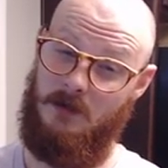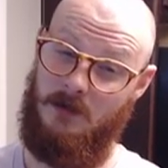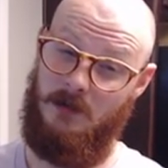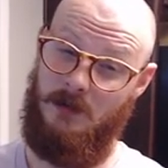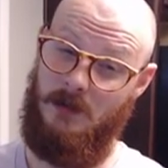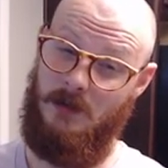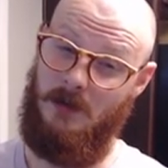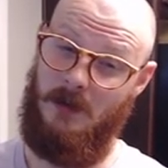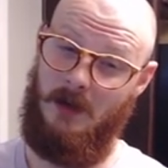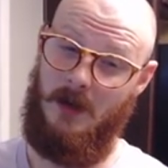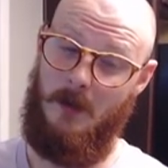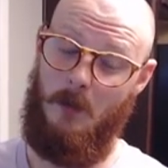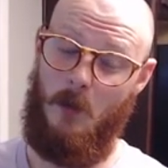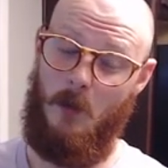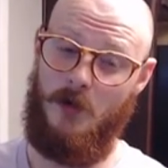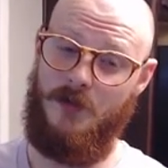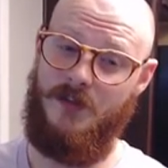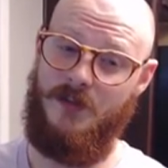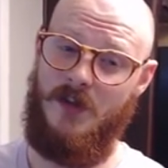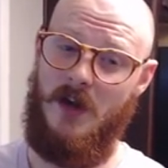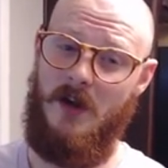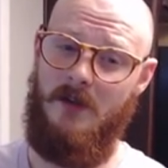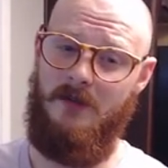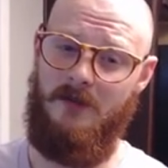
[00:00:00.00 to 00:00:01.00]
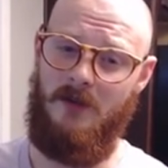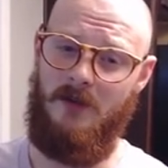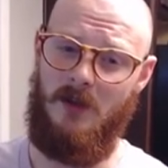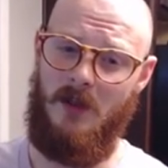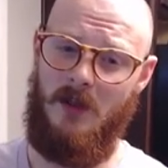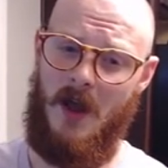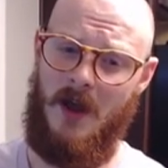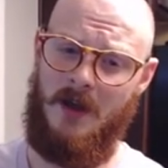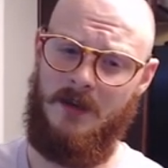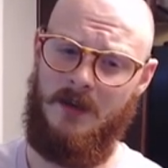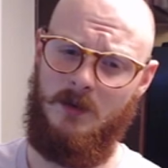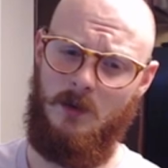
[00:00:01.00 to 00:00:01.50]
So you're going to get more stuff for
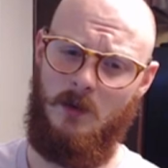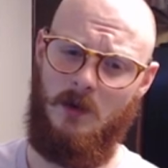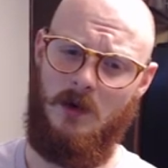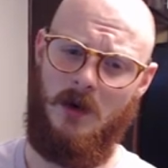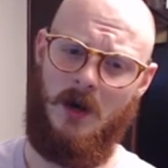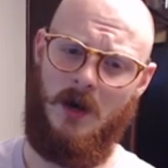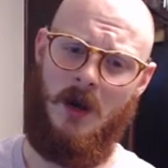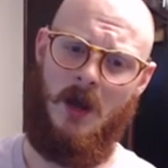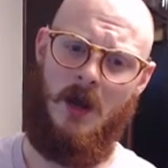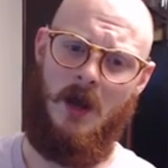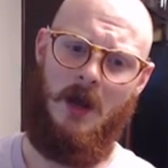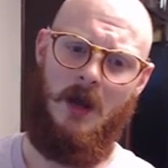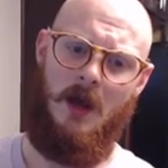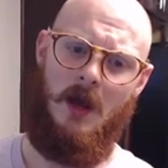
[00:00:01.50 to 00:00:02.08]
Alliance War